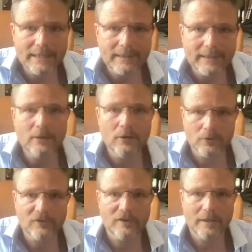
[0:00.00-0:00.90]
then
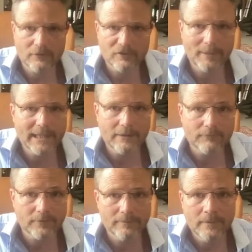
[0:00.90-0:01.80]
looks like you're speaking
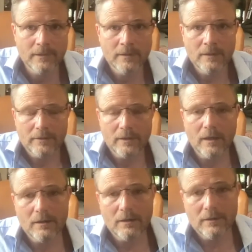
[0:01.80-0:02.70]
from the
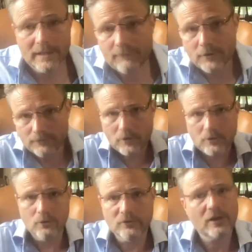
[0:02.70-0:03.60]
heart. If you've got an
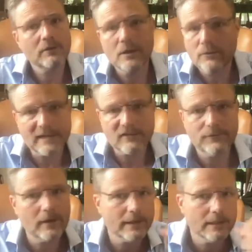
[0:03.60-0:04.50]
auto cue, that's
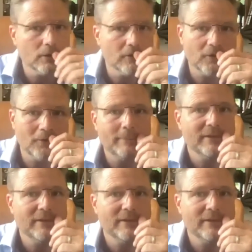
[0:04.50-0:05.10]
fine, you can do that. But